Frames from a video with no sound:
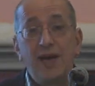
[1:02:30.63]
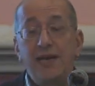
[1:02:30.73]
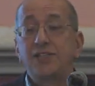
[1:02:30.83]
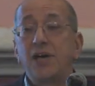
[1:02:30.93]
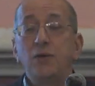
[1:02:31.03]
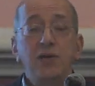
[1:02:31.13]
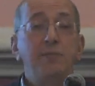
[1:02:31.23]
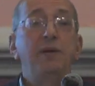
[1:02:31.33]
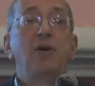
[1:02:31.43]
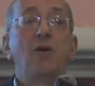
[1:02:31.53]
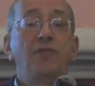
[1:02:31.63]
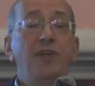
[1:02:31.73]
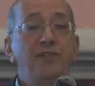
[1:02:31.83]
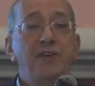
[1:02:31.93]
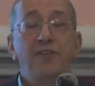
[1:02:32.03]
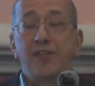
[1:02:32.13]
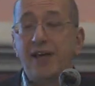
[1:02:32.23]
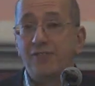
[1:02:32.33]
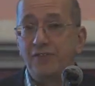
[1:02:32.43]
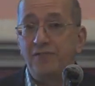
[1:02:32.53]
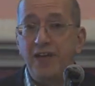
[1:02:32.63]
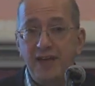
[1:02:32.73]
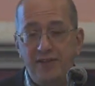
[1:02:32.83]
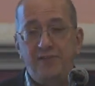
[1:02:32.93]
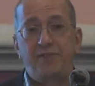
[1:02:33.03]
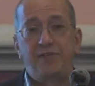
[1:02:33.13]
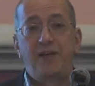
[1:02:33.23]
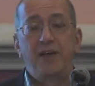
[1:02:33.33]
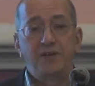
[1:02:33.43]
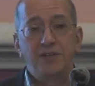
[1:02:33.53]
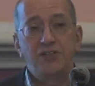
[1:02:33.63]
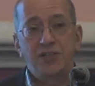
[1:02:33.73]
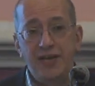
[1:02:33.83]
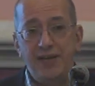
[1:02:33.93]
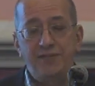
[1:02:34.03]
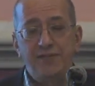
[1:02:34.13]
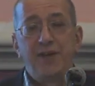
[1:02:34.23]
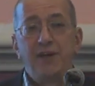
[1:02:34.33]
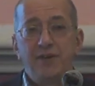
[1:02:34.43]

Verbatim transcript: And it's only because he sees how severe this condition is